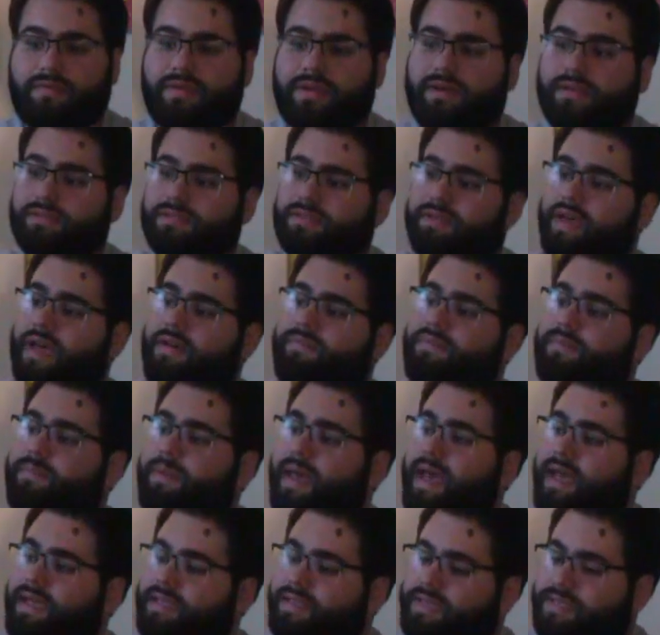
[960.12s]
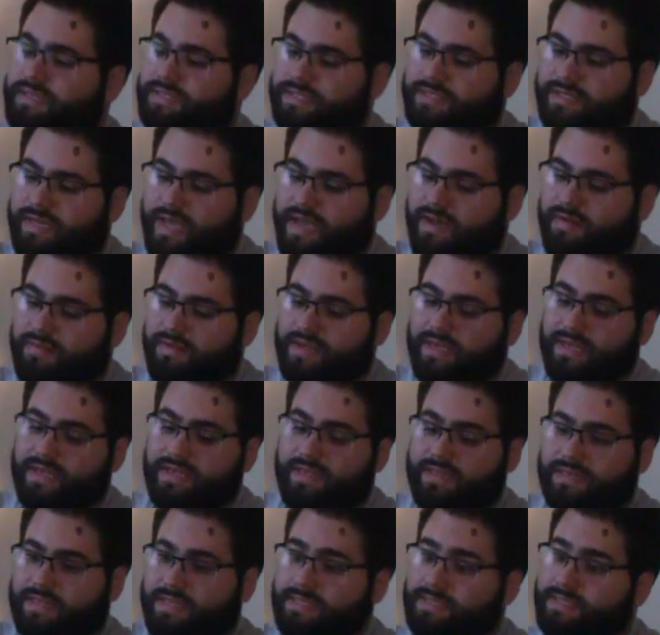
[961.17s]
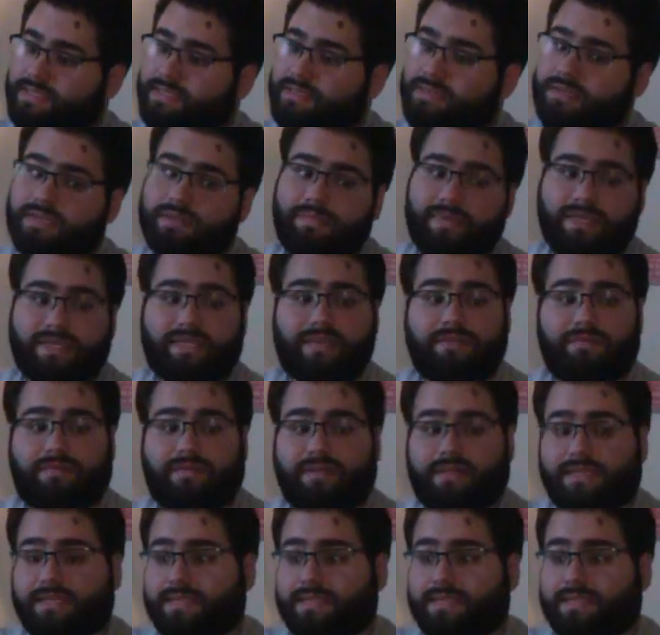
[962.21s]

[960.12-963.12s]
we also have a package. Now, this is going to be different.